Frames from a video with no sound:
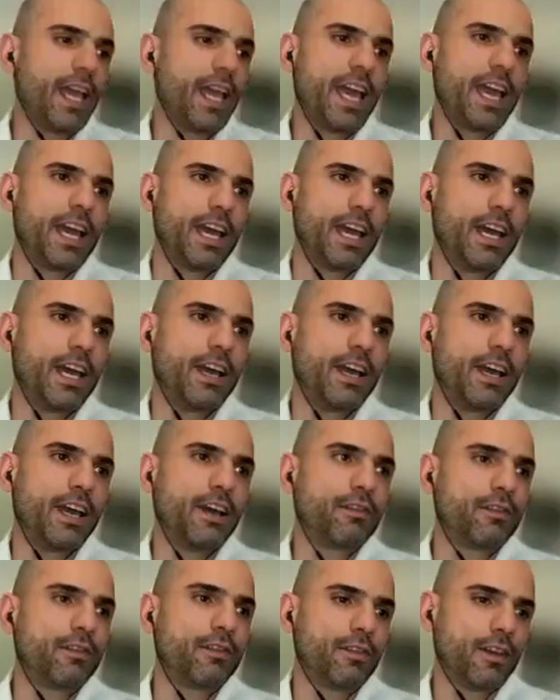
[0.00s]

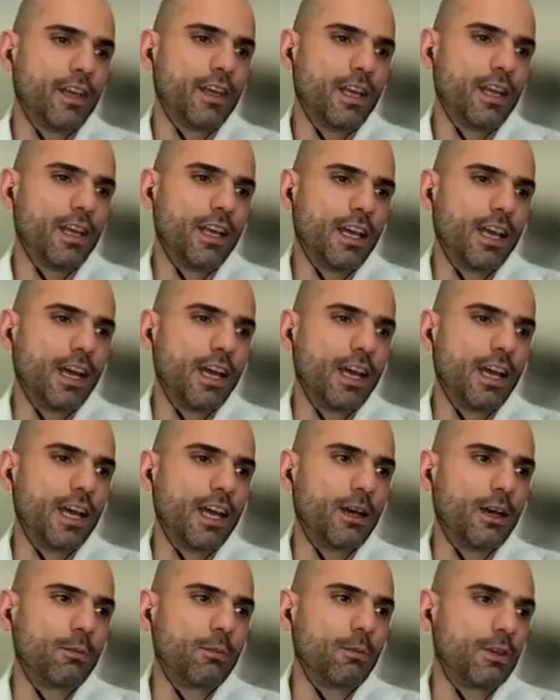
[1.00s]
have,
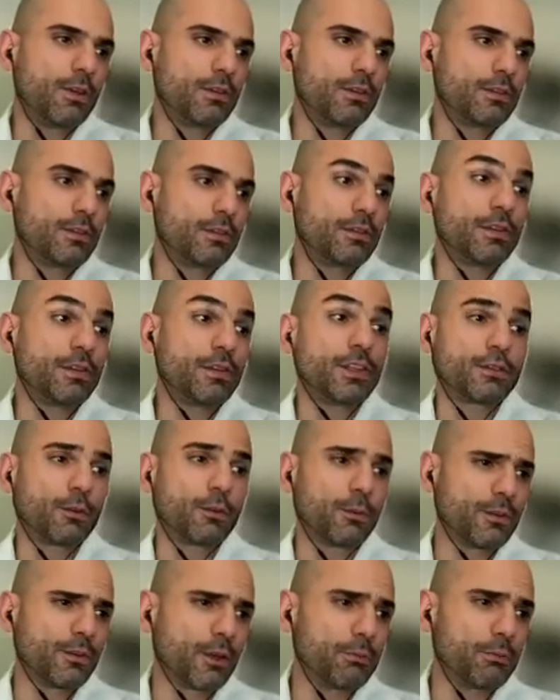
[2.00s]
um, first of
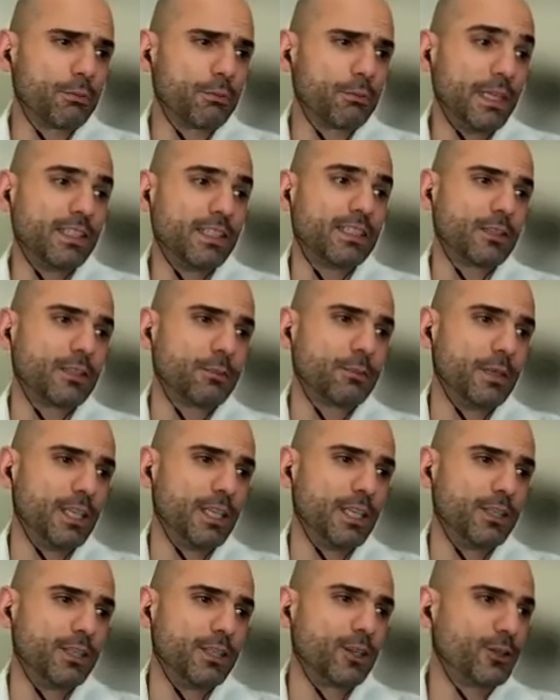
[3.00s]
all, we've got meetings that we
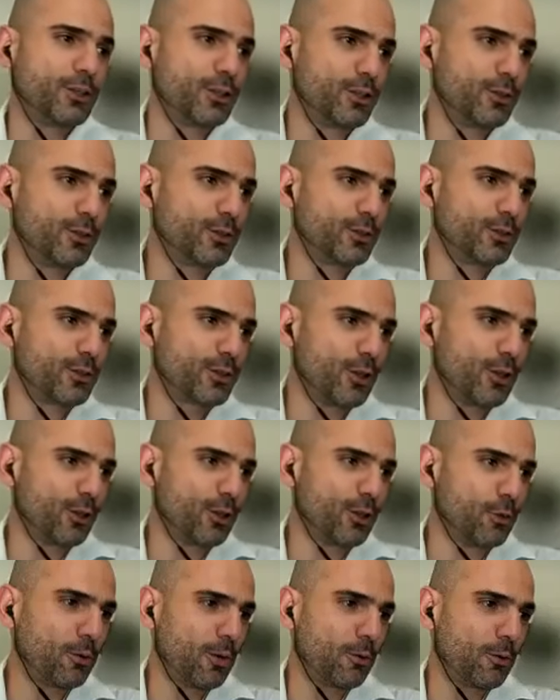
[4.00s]
need to go to.
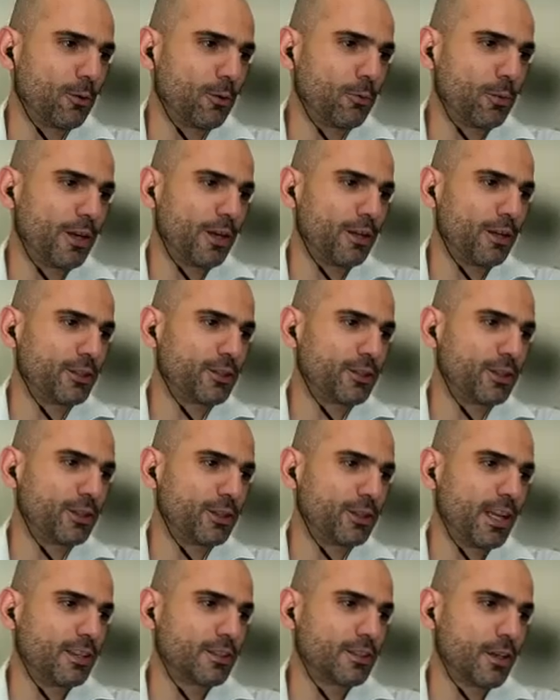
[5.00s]
So
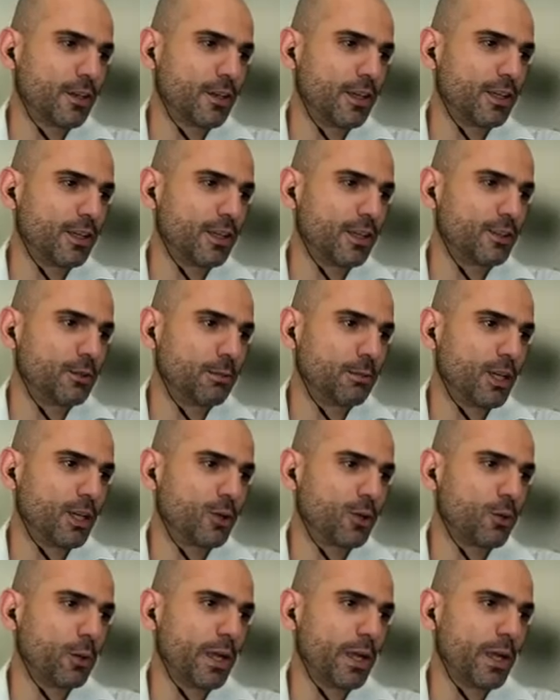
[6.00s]
today's going to be
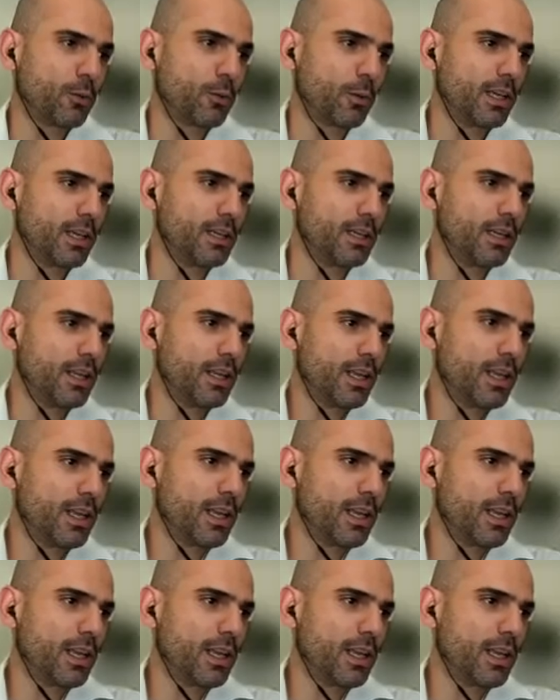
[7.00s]
a quick one.